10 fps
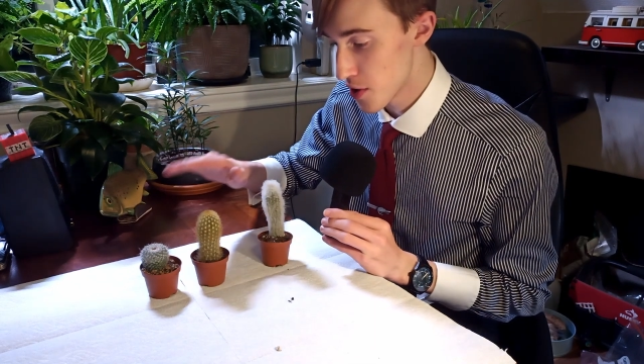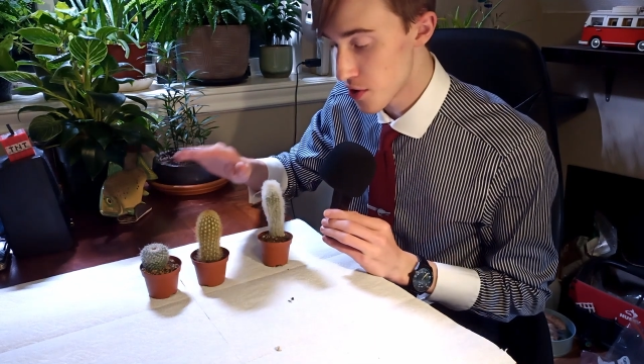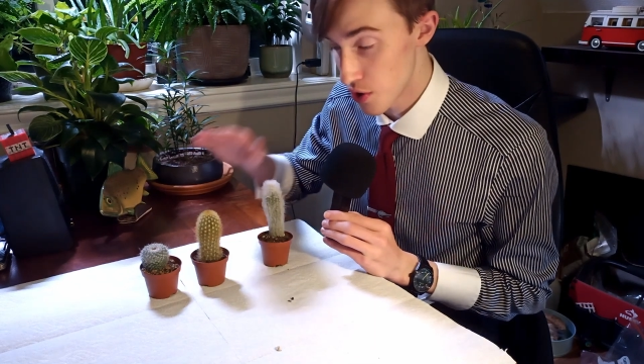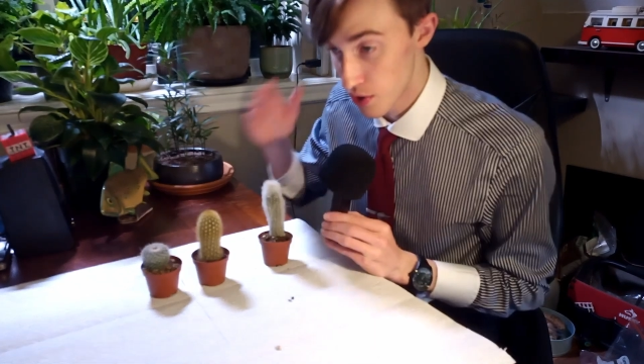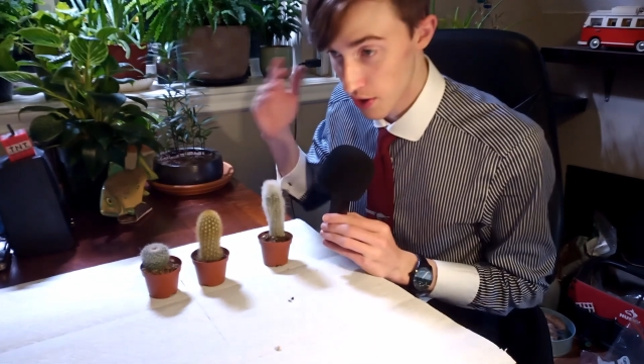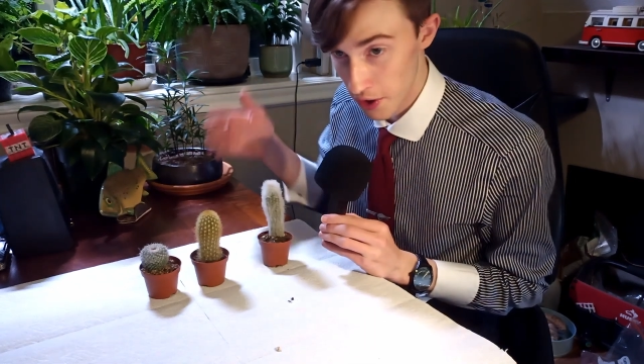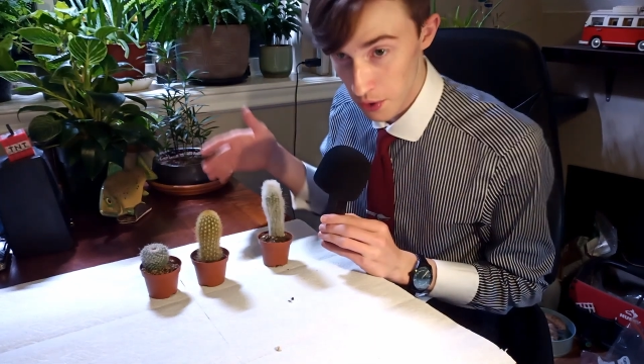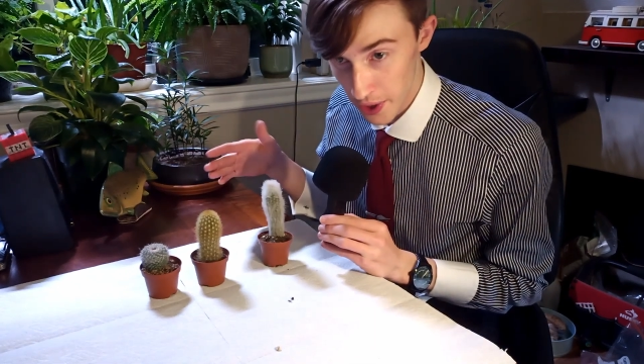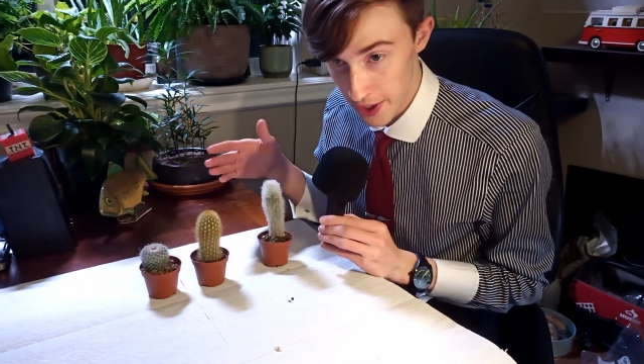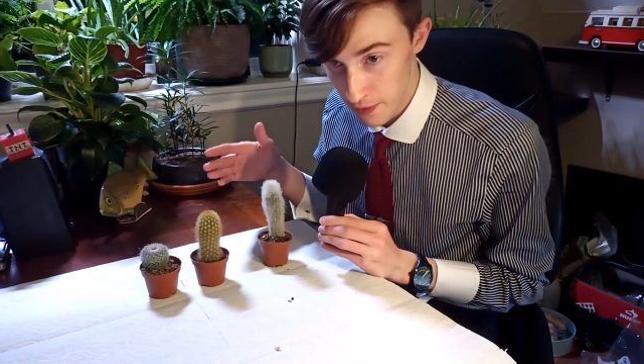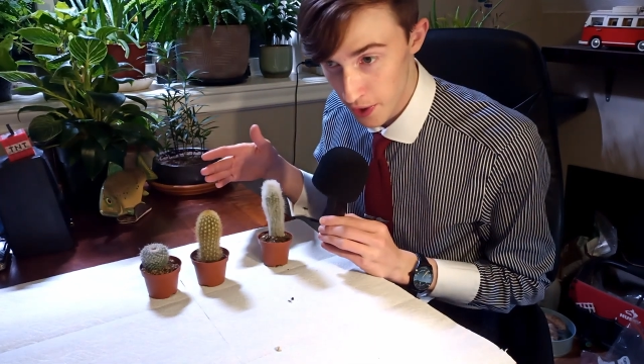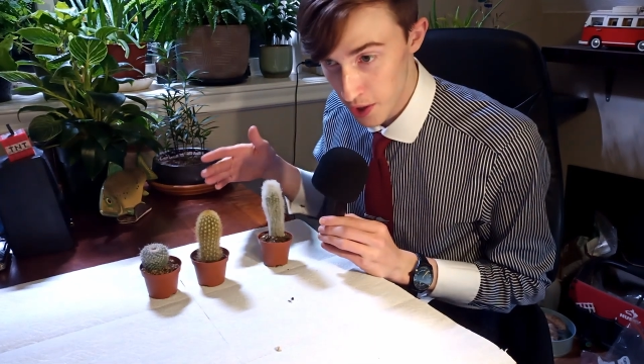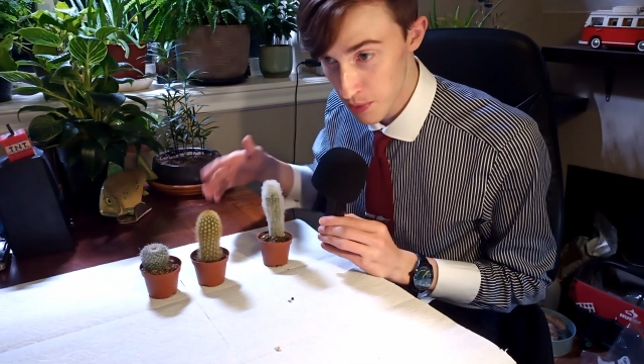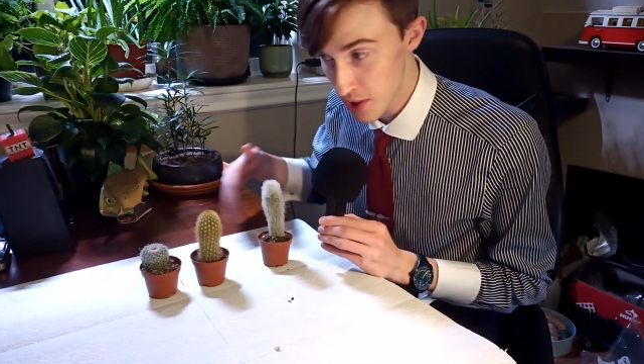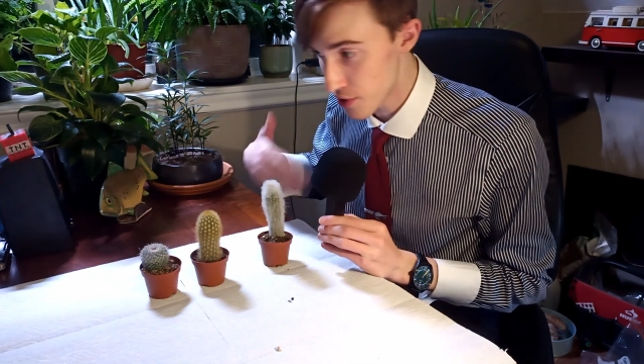So in the low light
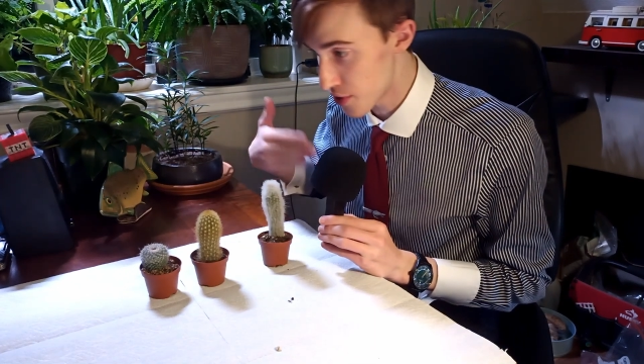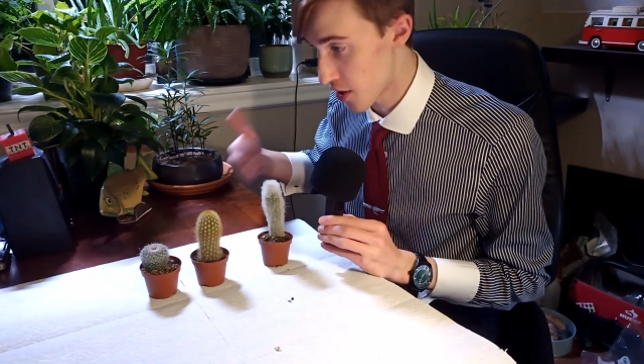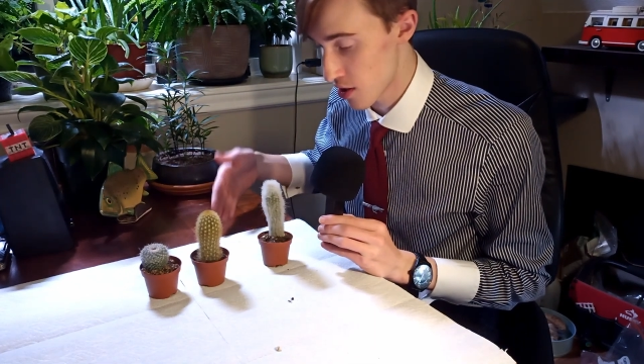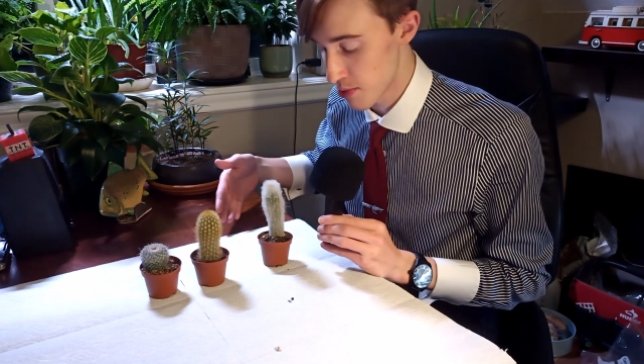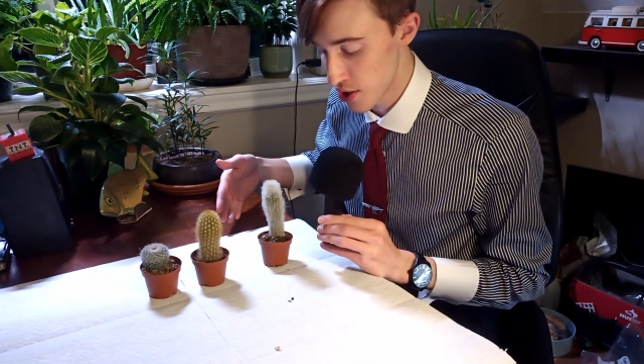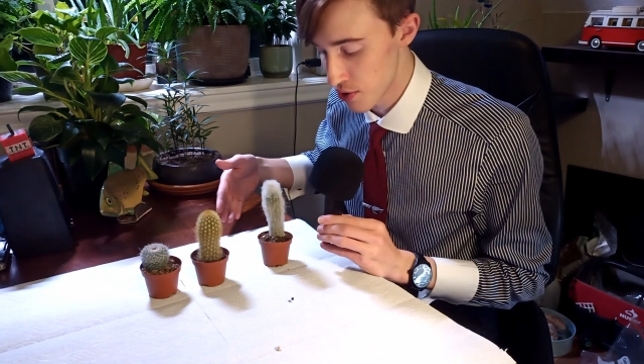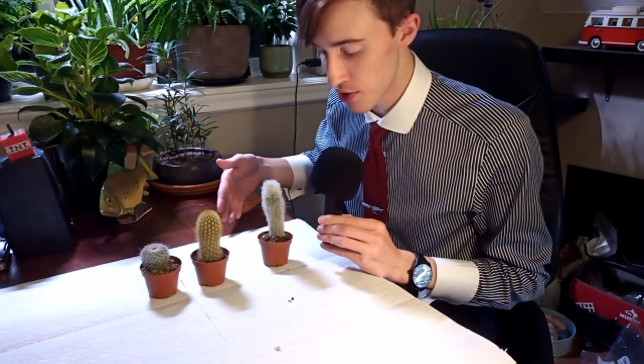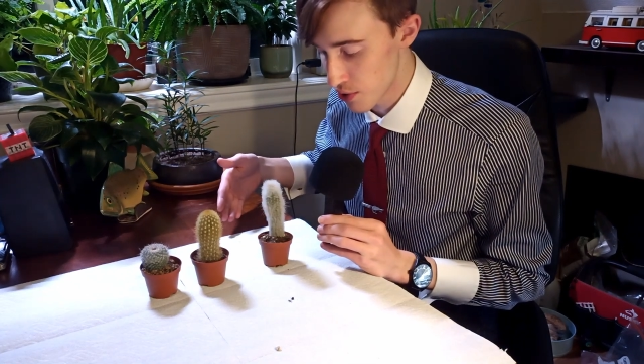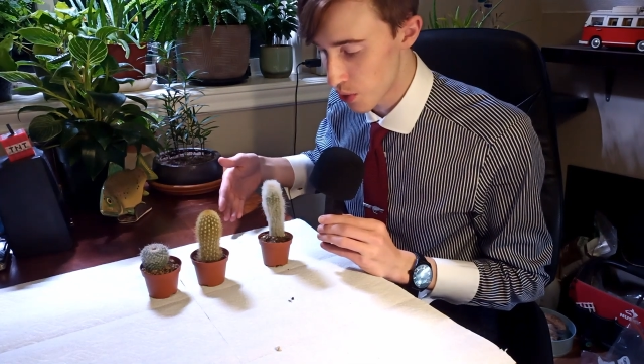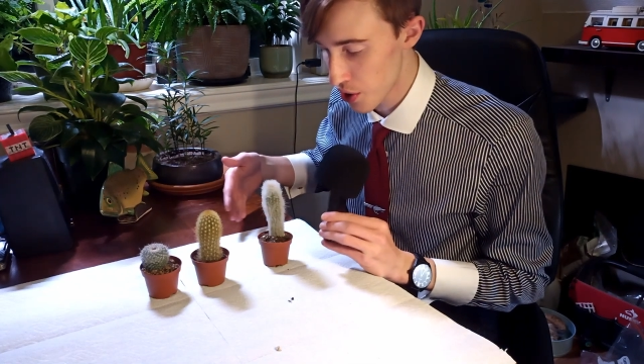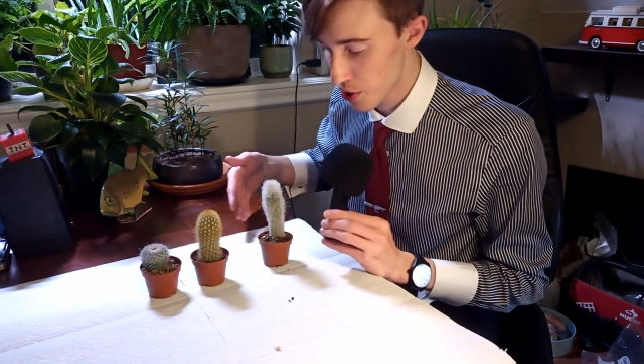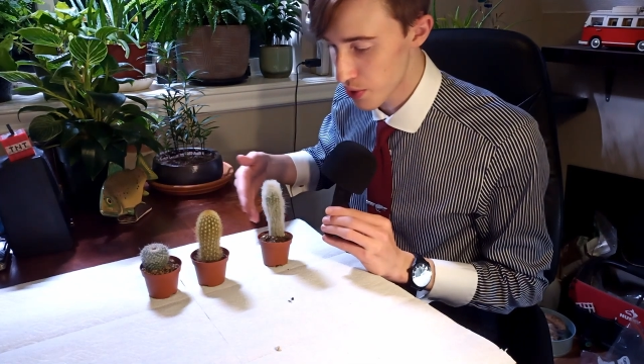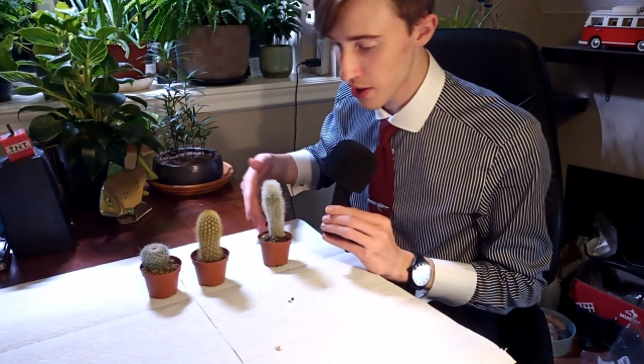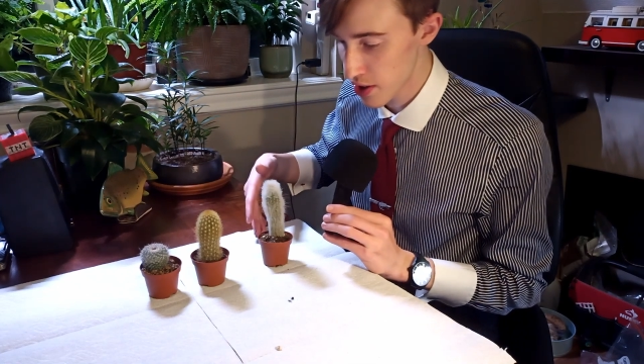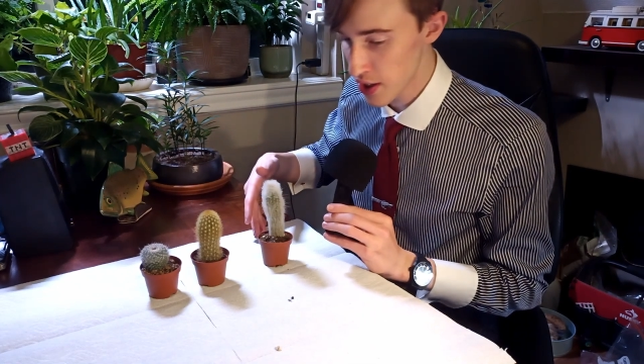environment, it's not going to be using water
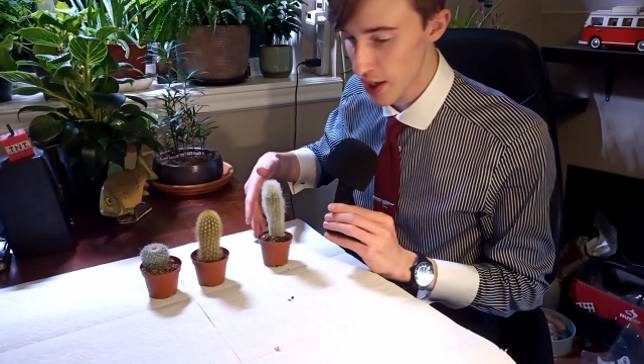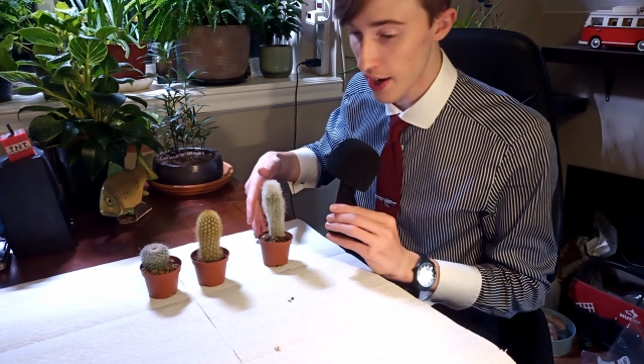quickly